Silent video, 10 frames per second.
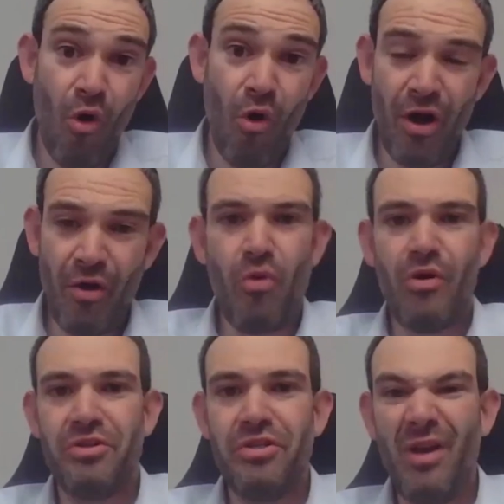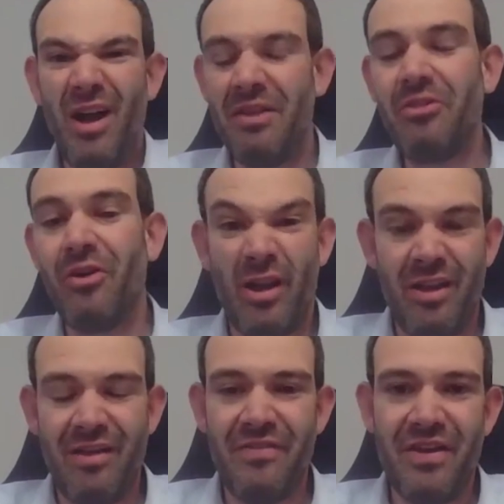or do I mean,
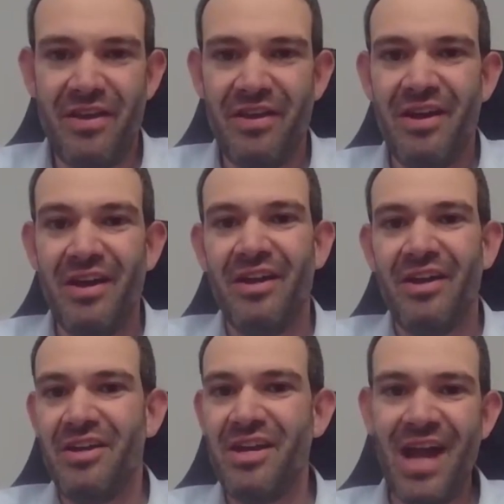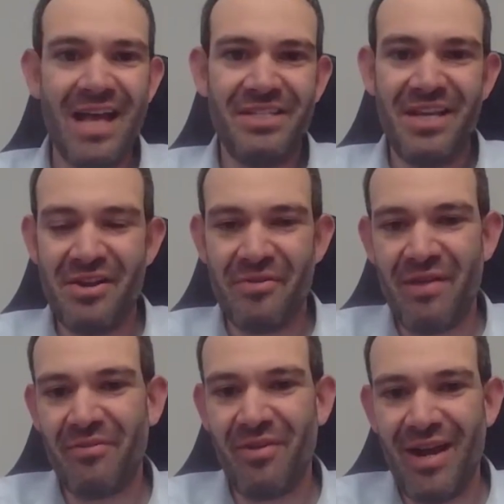look, if you got
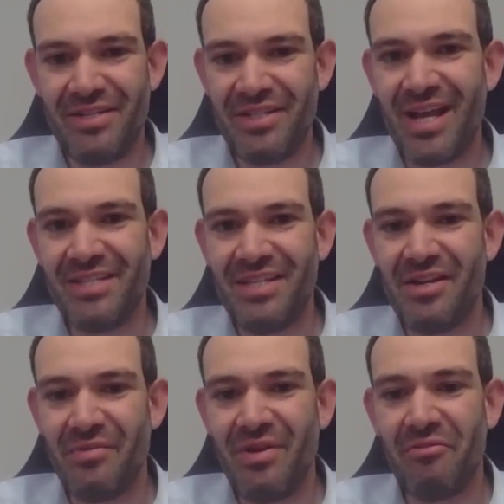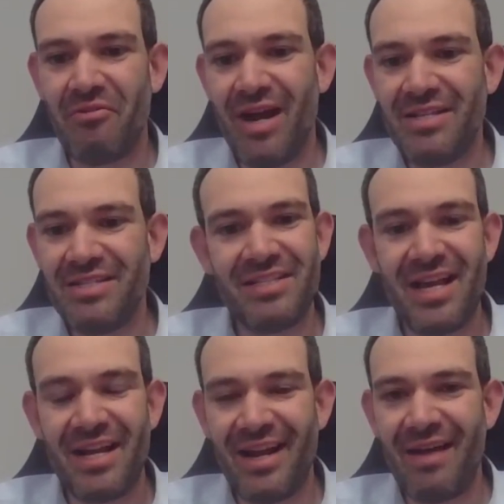senior river rights, you got senior river rights.
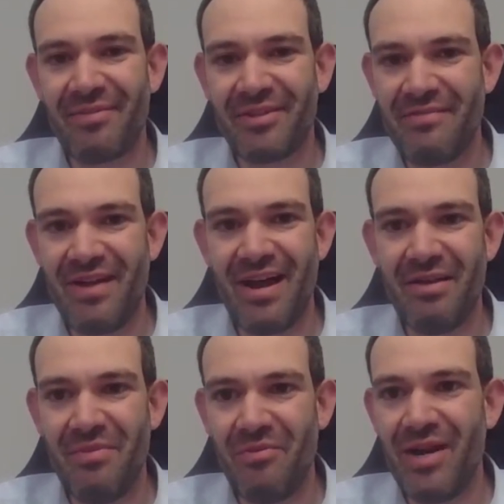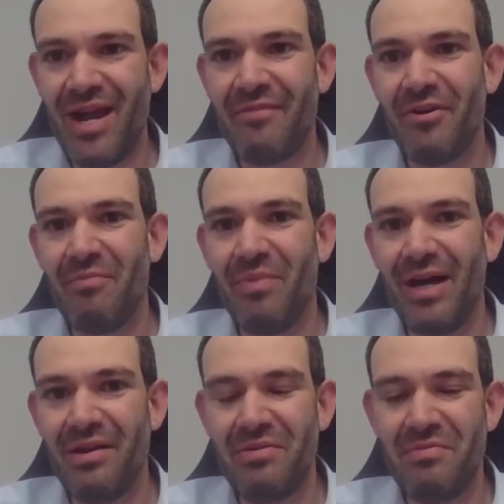That's economically valuable, whatever.
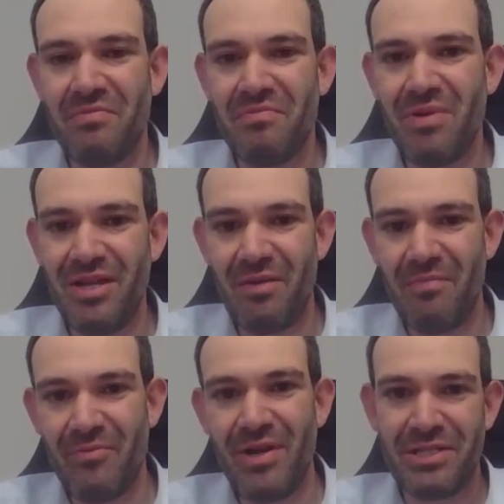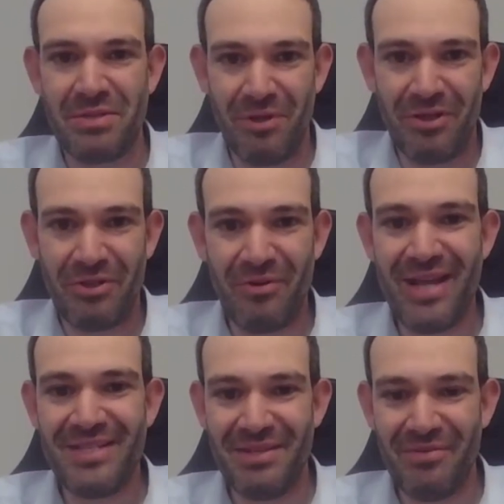But be reasonable at the
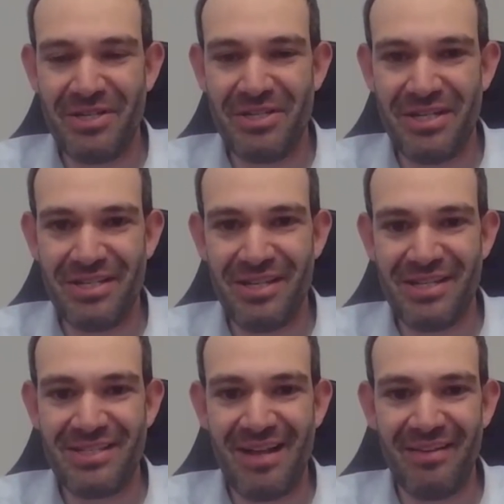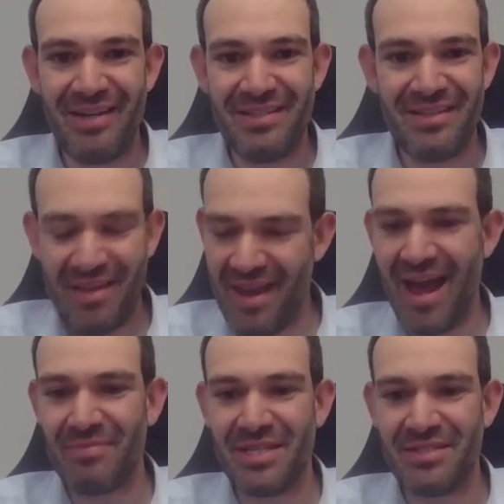rates at which you sell it into the
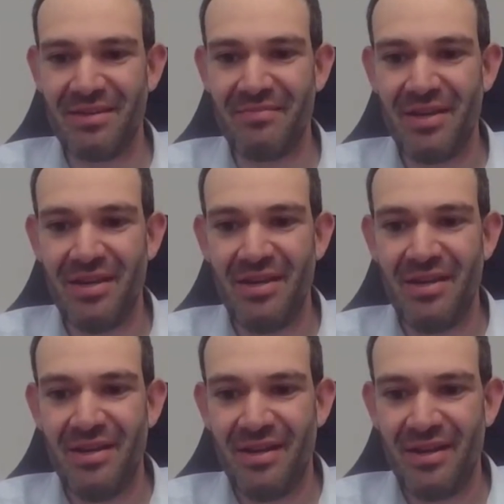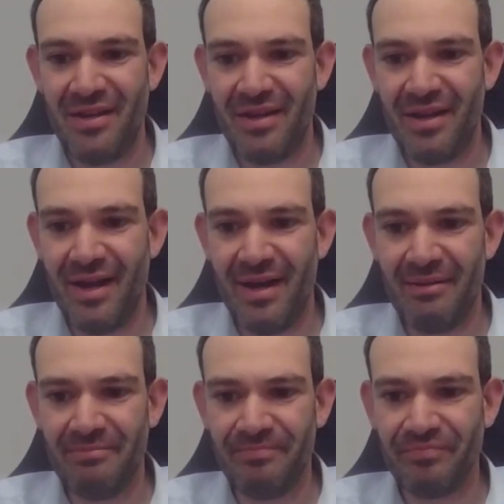cap system.
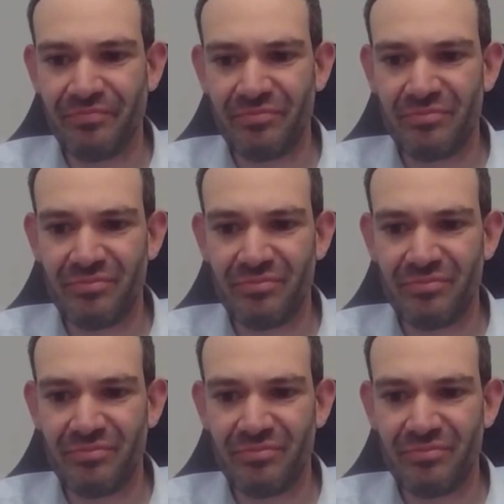Um,